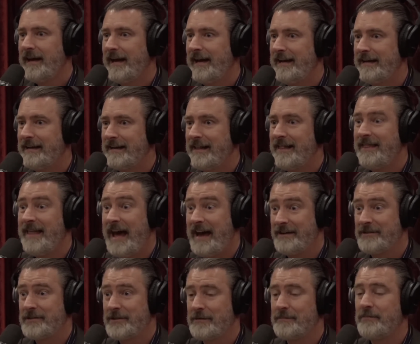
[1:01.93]
And
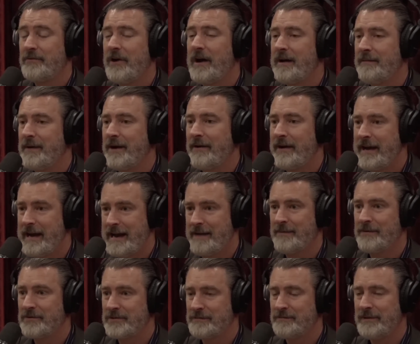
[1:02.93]
that is their primary
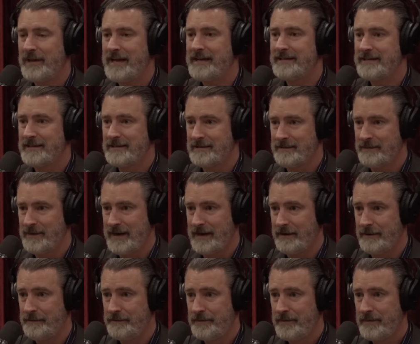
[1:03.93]
ammo supply system now,